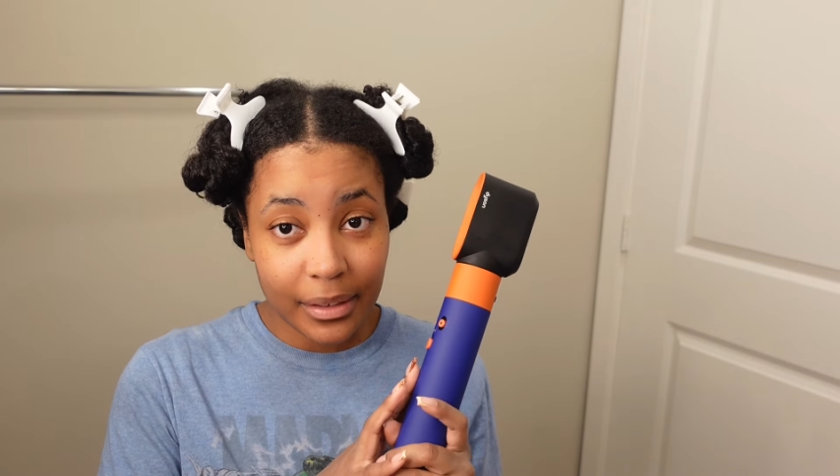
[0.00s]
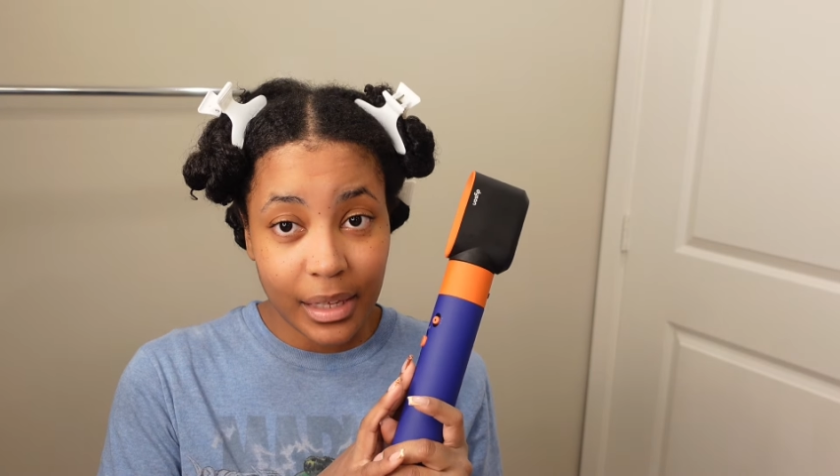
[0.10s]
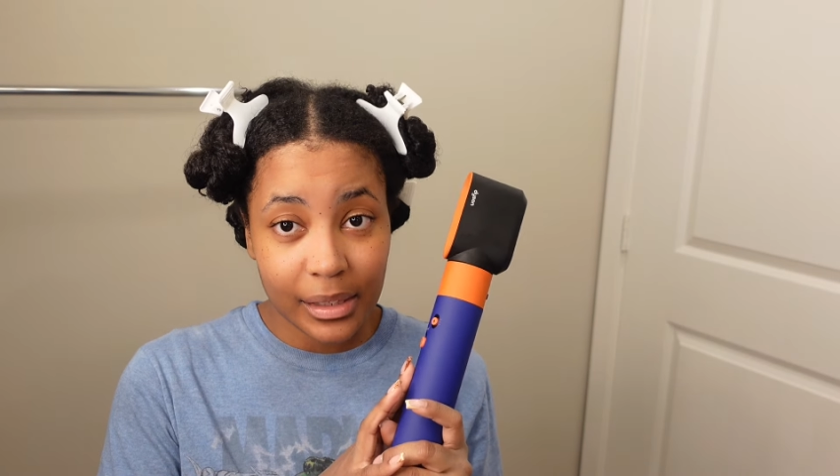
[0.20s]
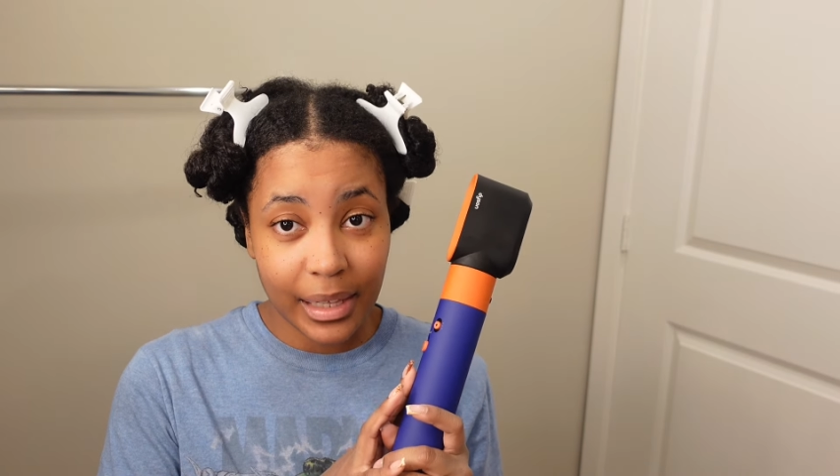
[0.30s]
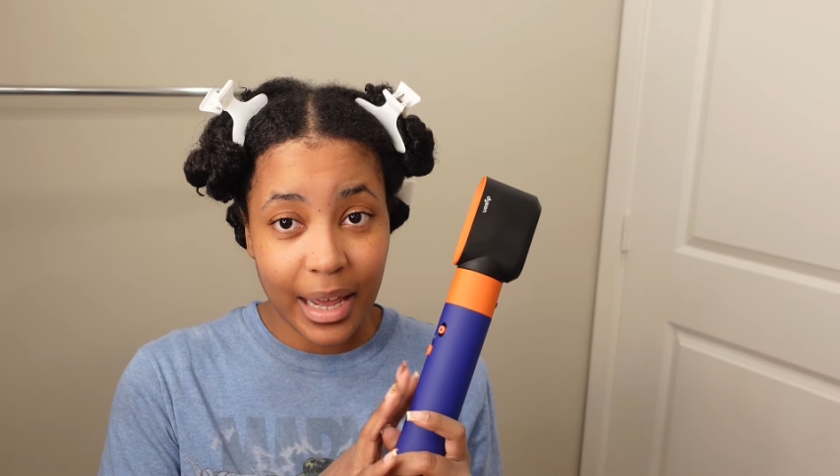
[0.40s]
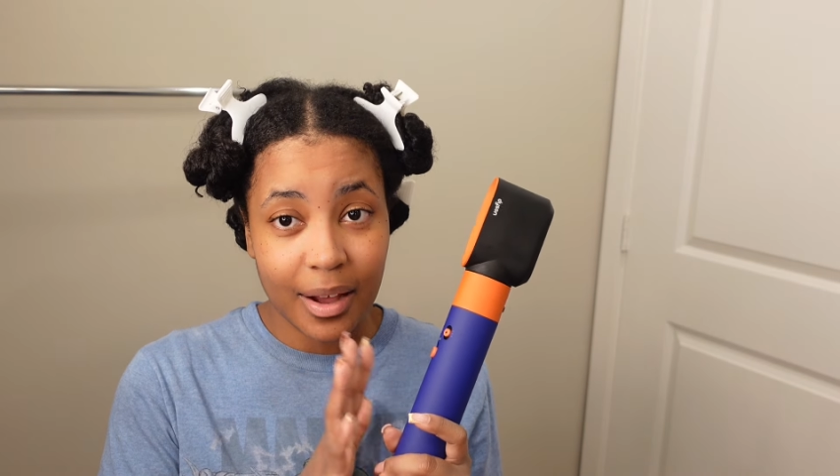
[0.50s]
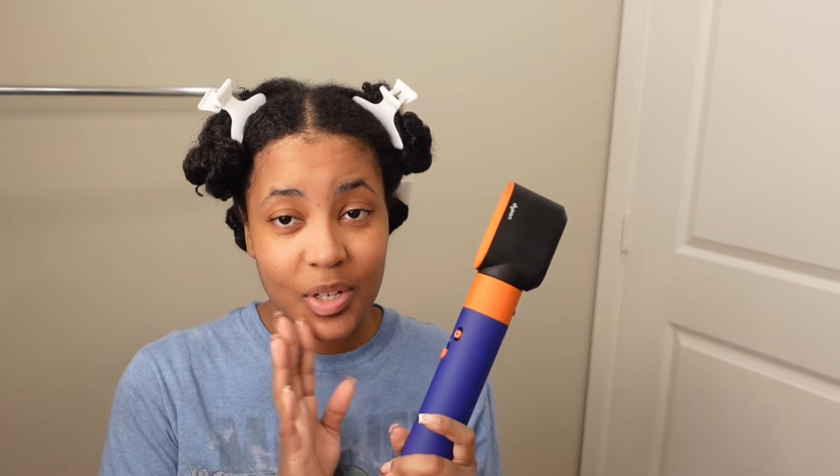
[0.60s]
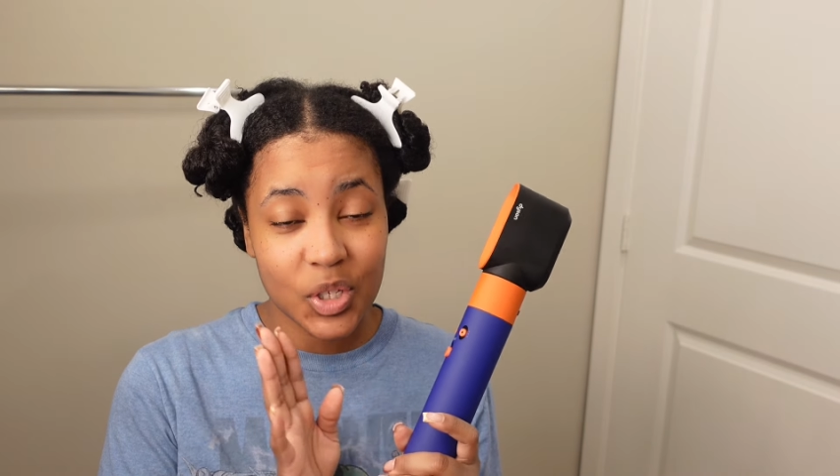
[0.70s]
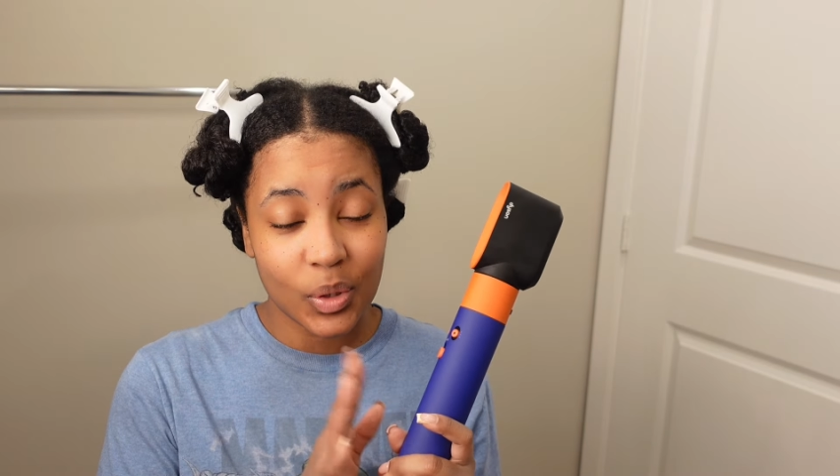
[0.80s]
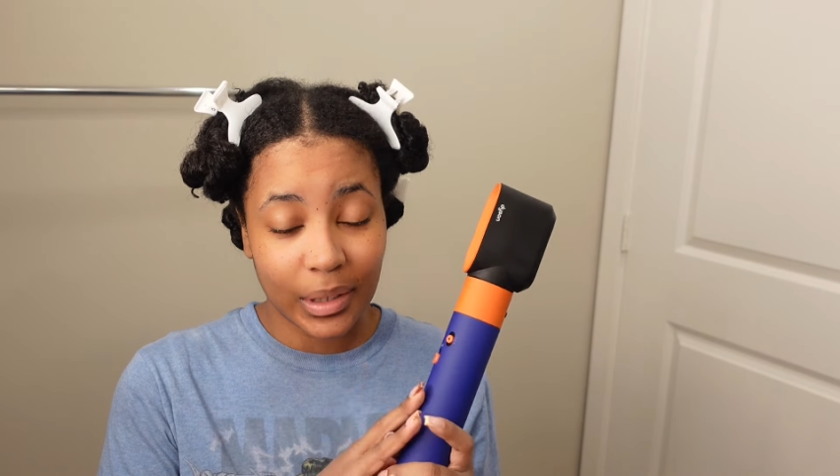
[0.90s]
that
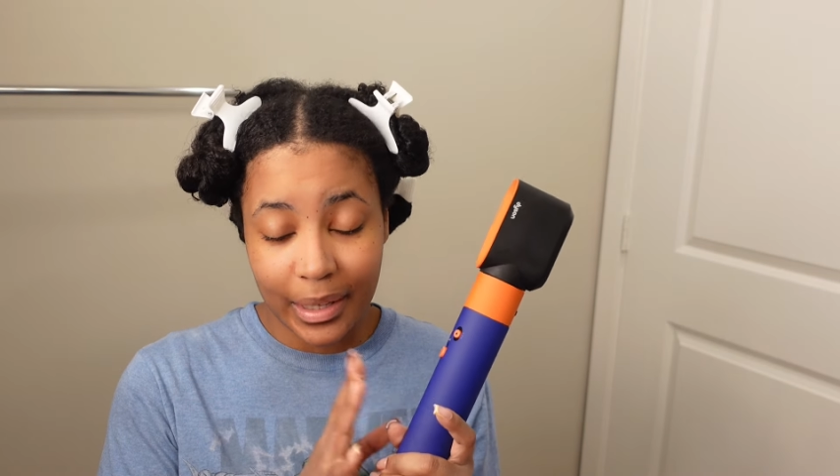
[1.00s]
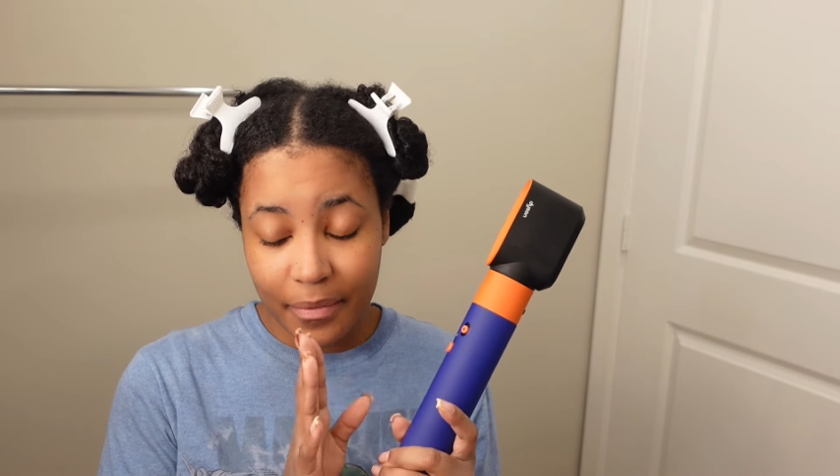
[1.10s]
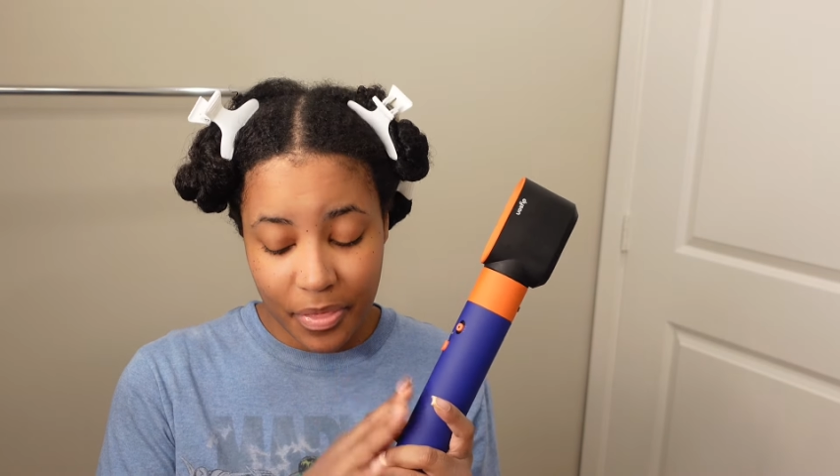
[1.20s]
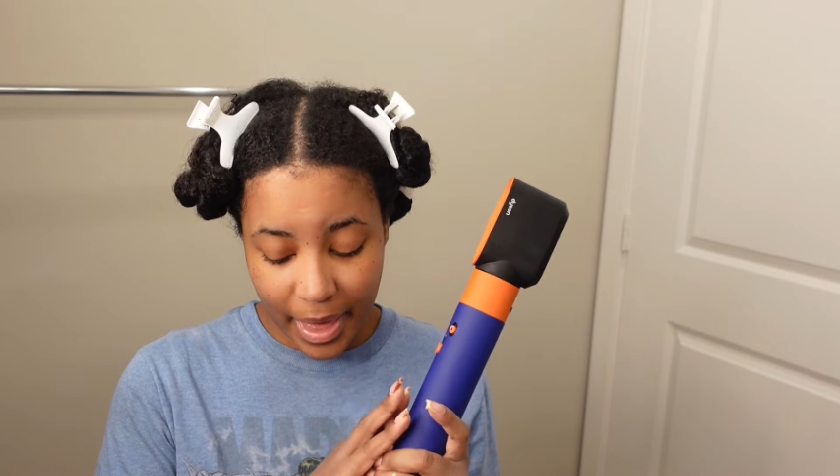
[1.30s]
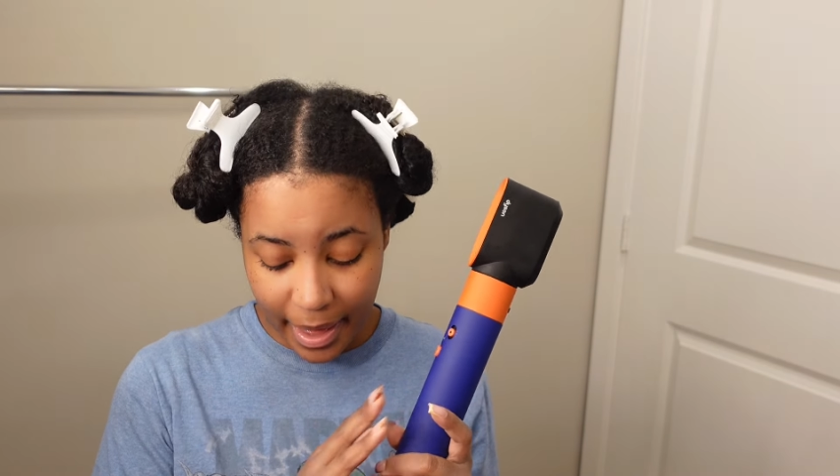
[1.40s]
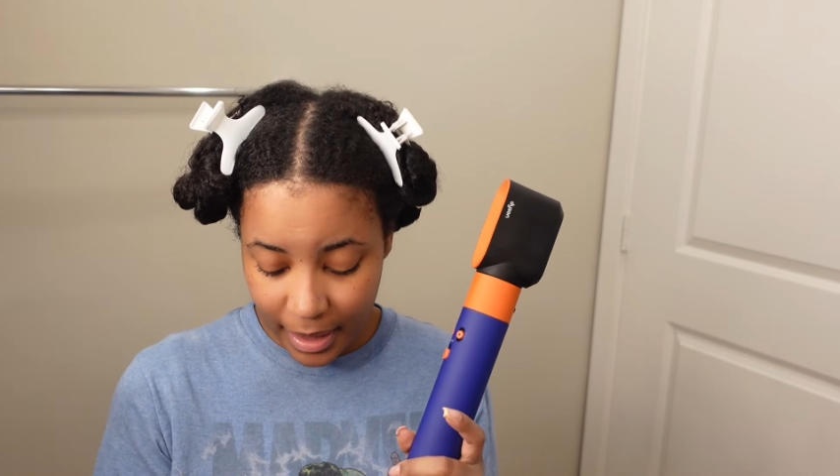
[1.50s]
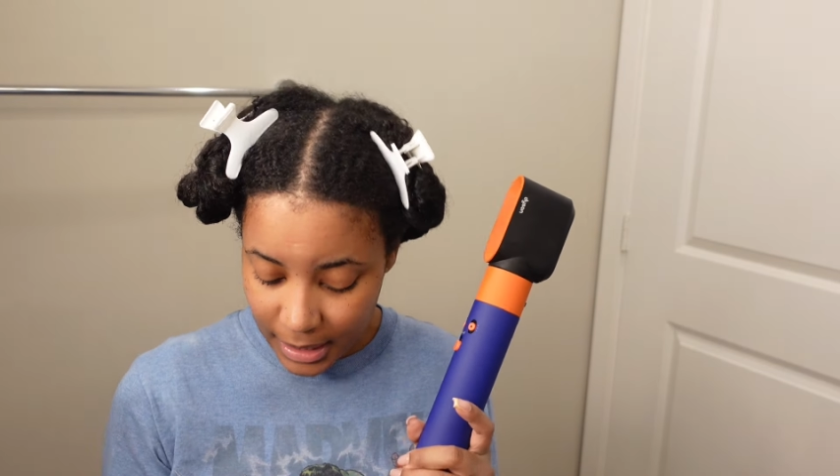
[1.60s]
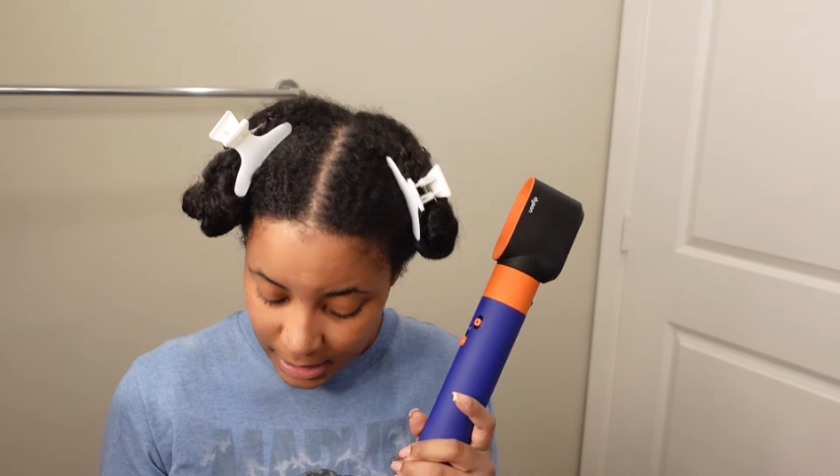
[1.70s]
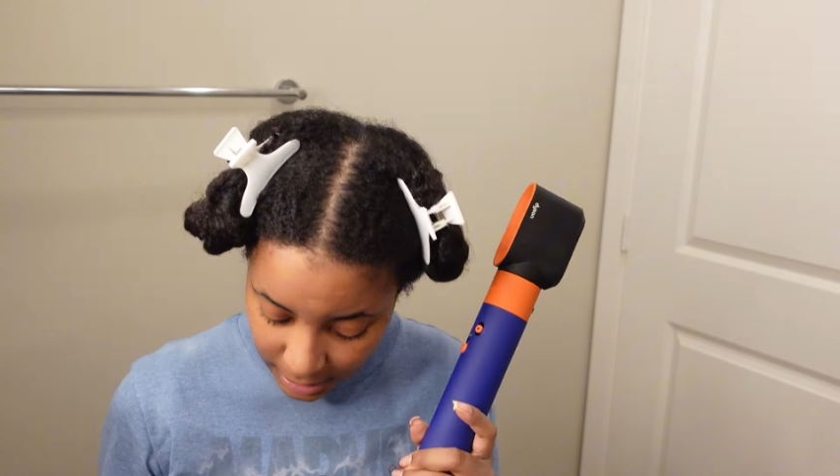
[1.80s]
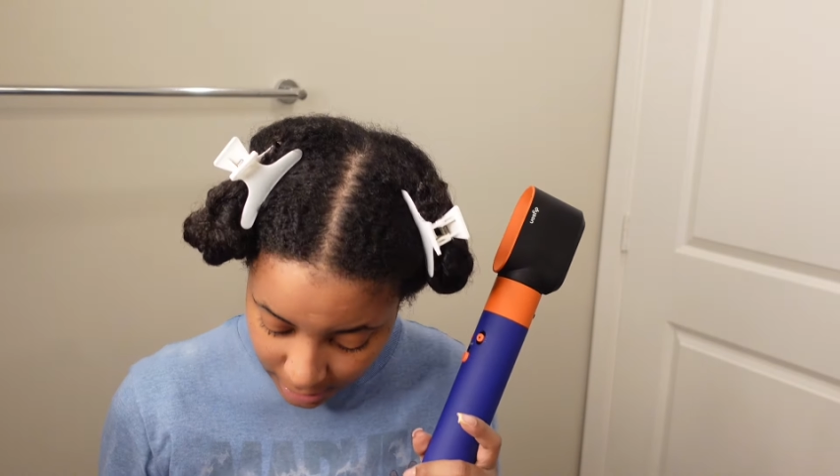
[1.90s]
loud, so love that.